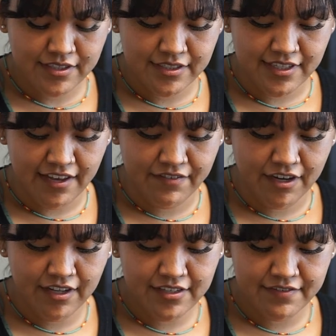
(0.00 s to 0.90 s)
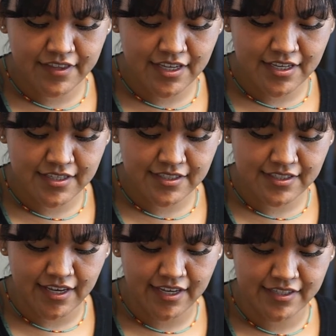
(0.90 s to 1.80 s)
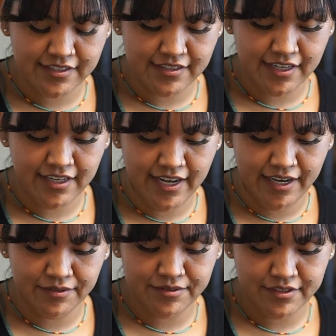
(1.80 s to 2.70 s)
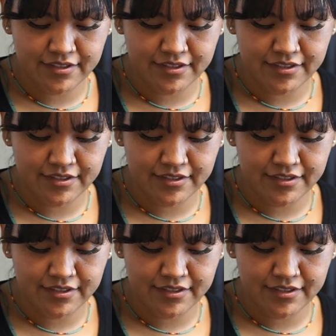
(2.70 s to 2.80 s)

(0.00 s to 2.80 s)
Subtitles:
Just have all of these hands cut out.